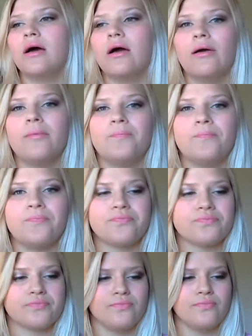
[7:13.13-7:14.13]

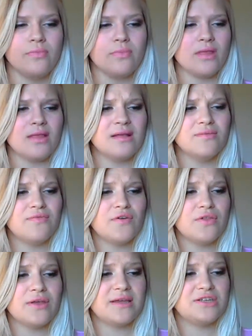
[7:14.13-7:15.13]
For the